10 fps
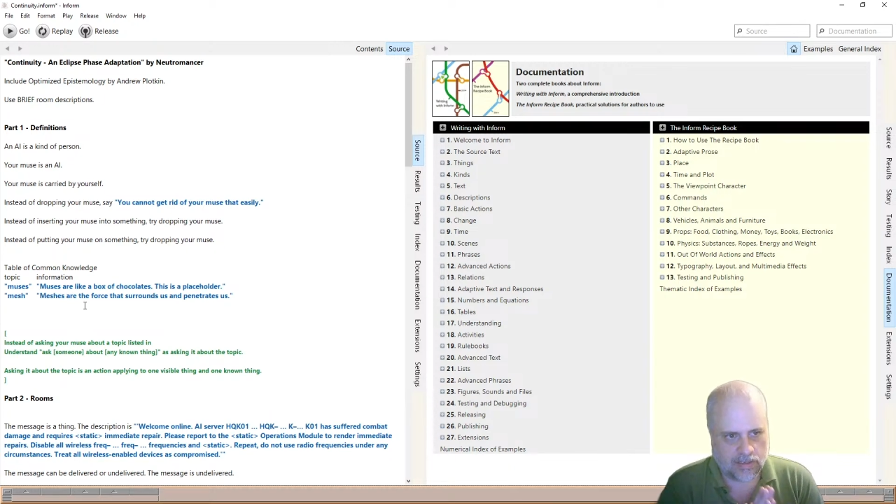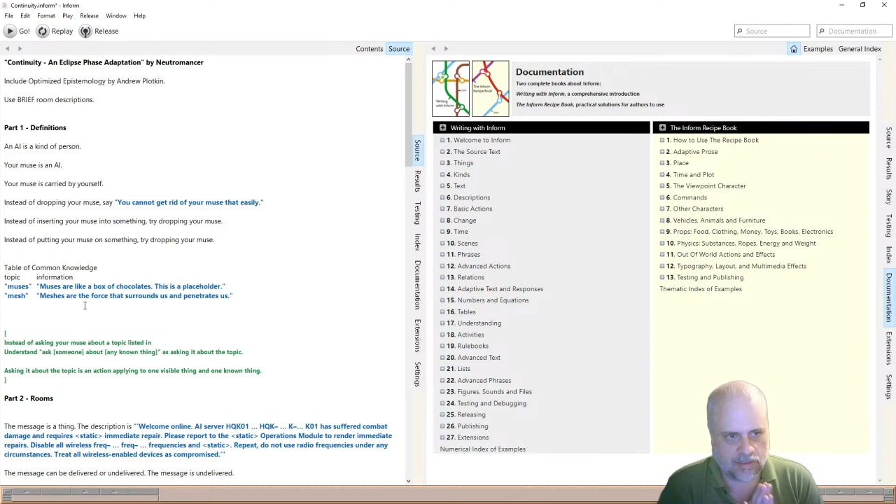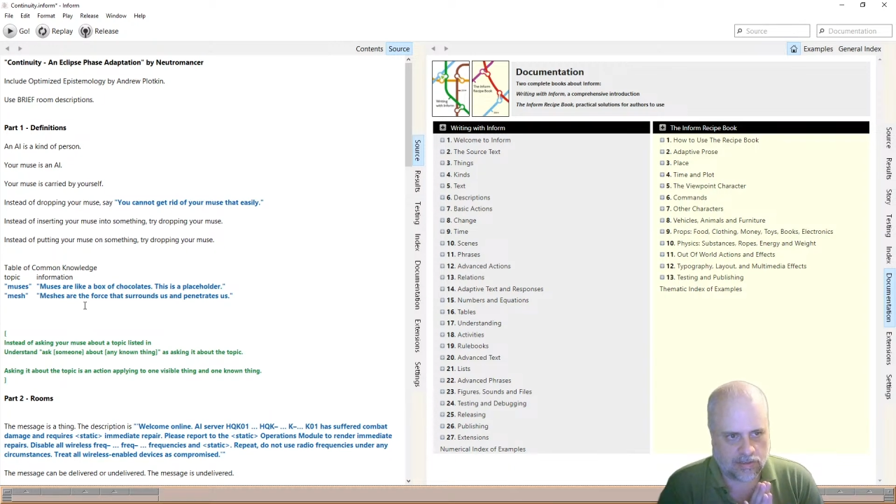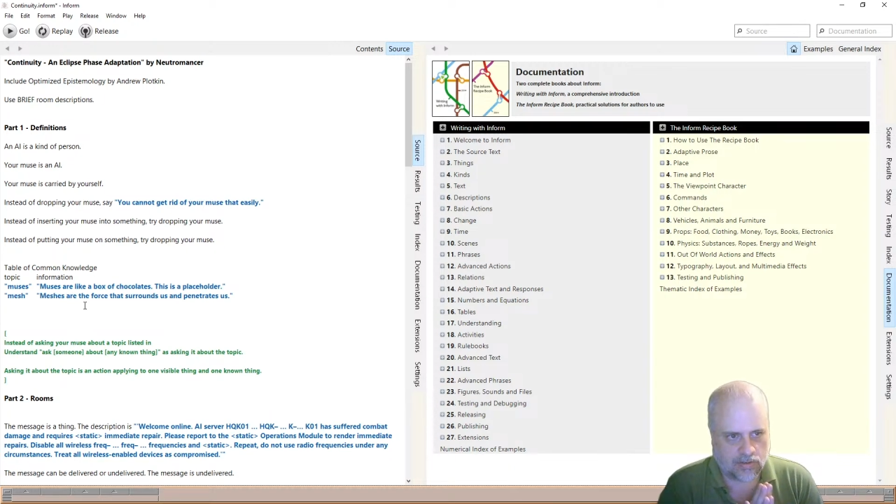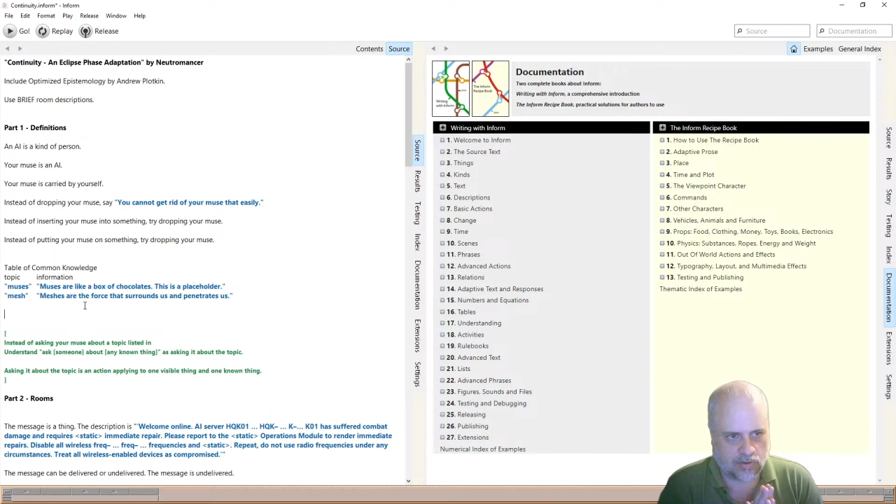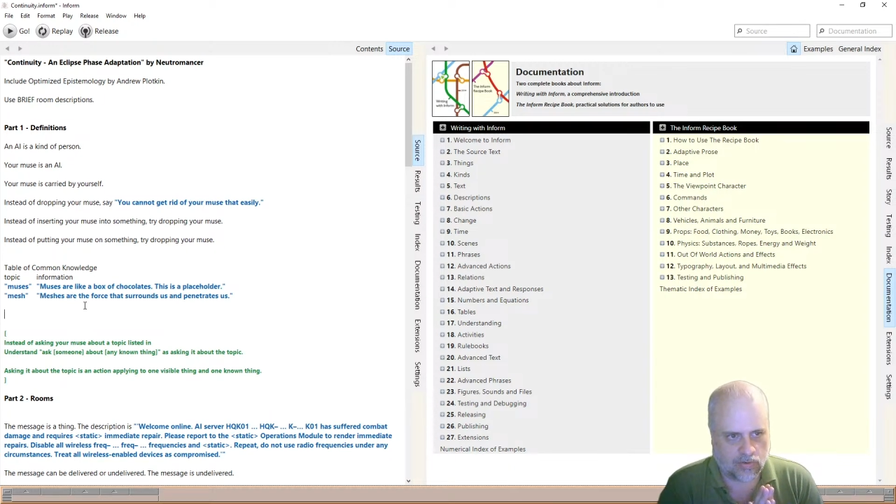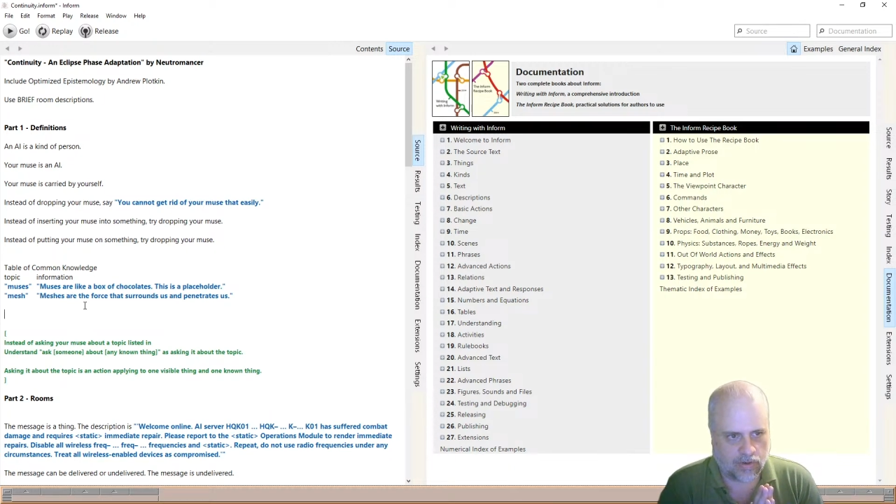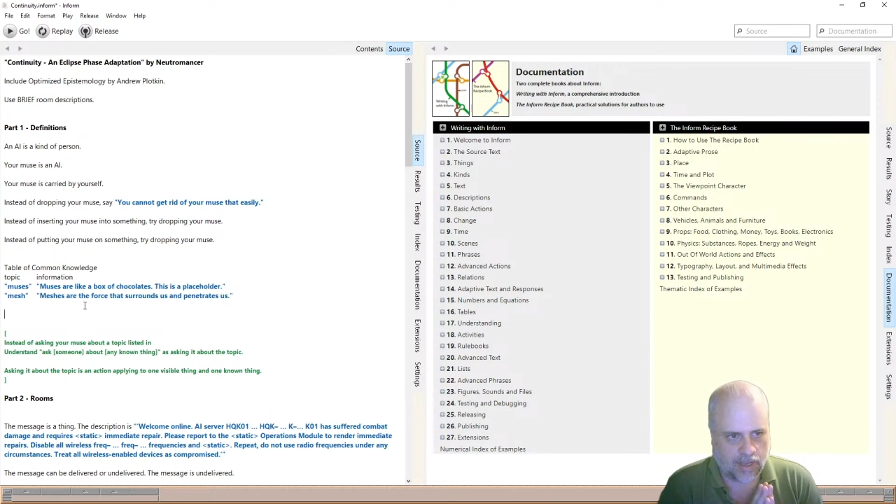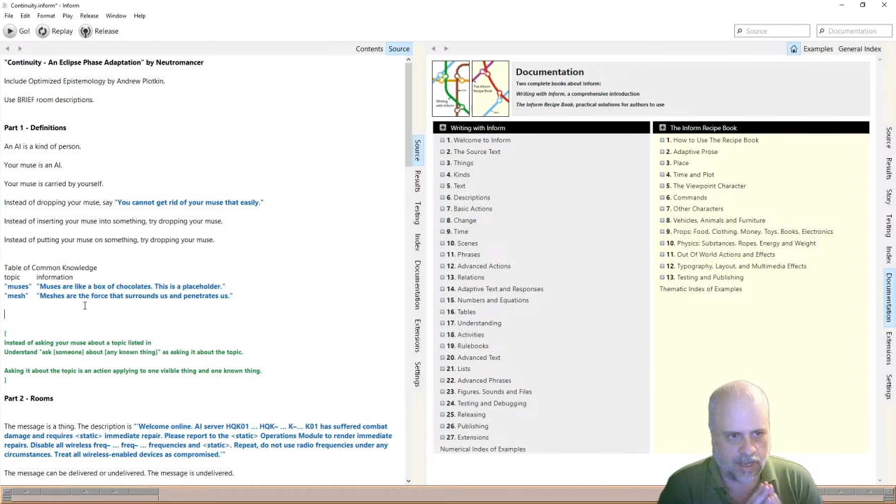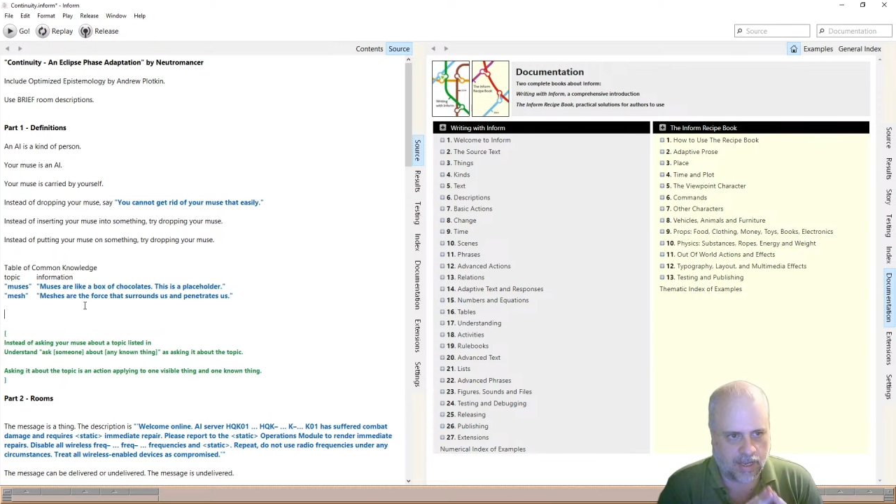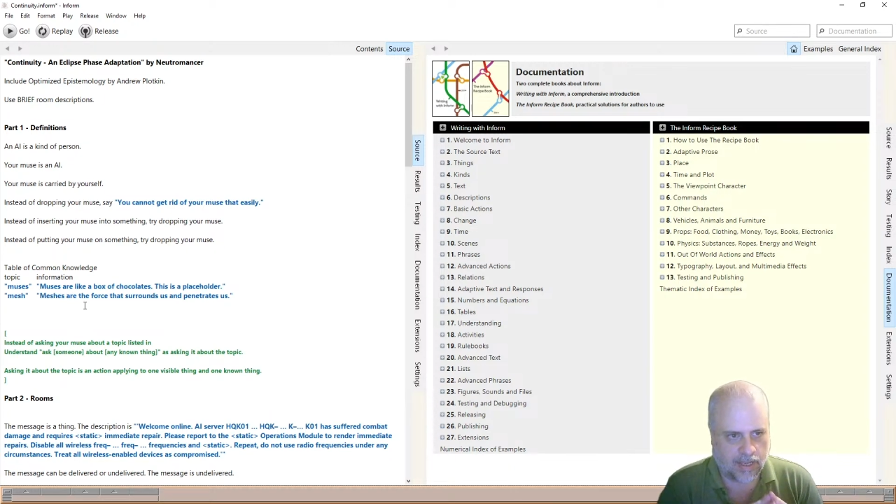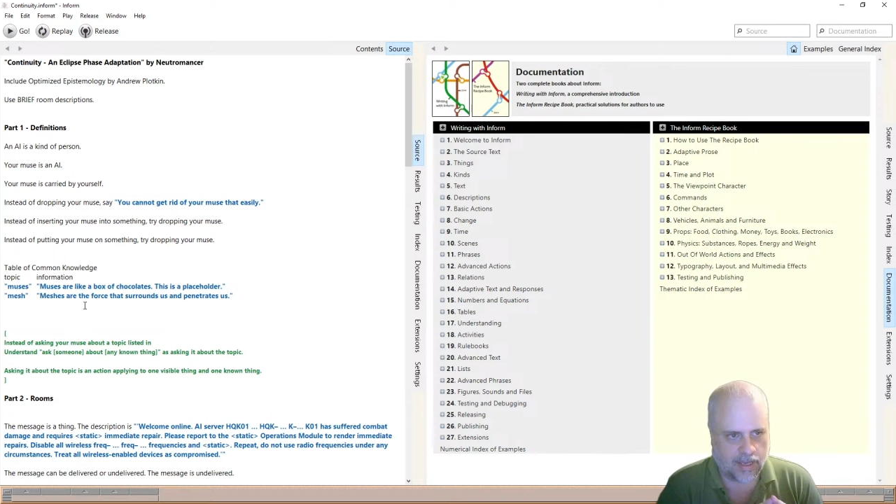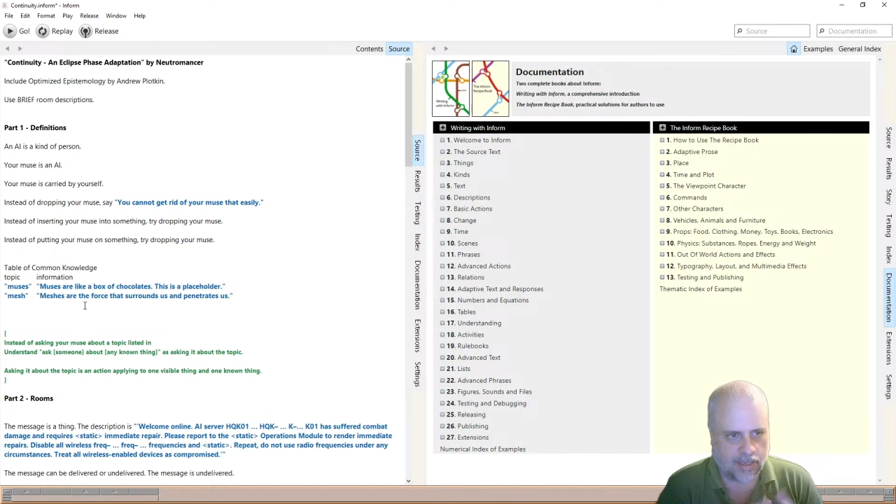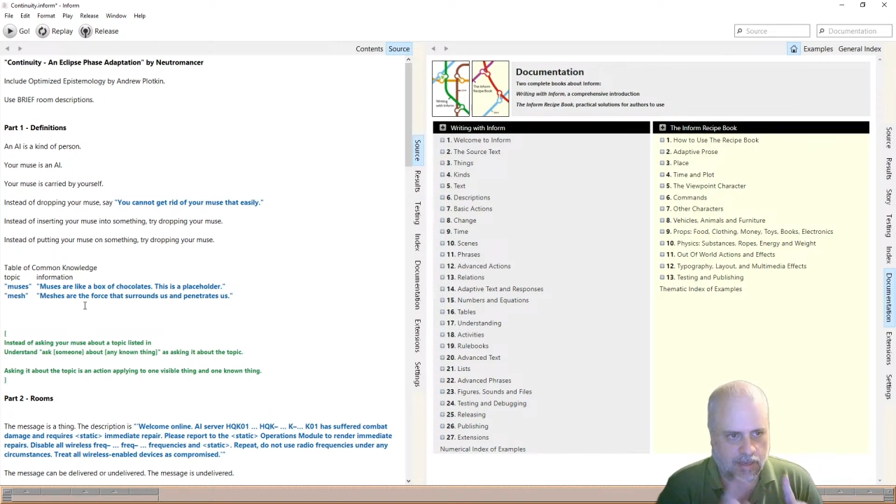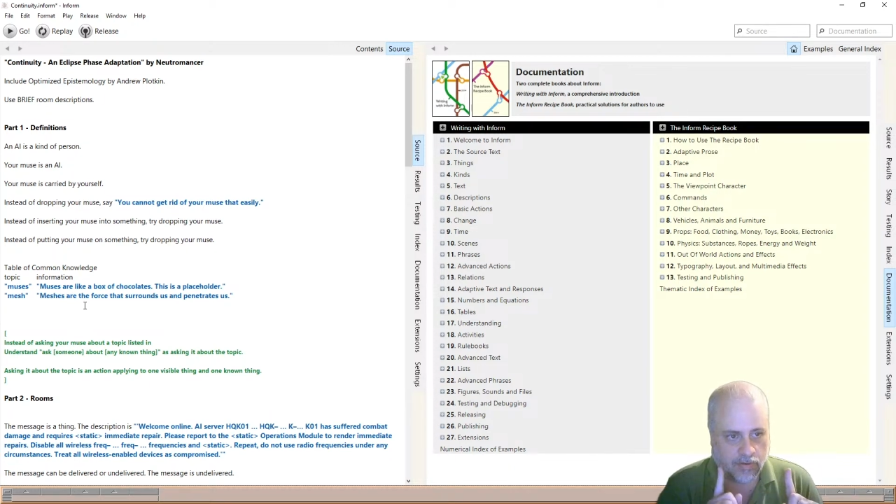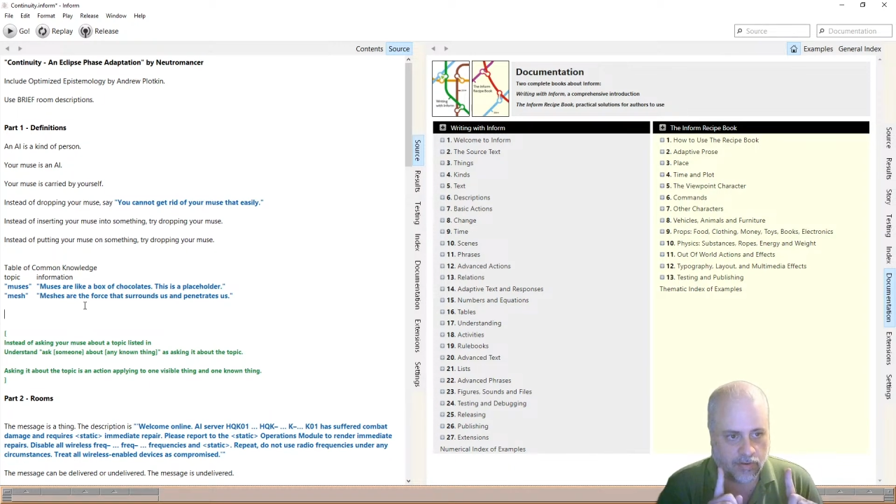So I am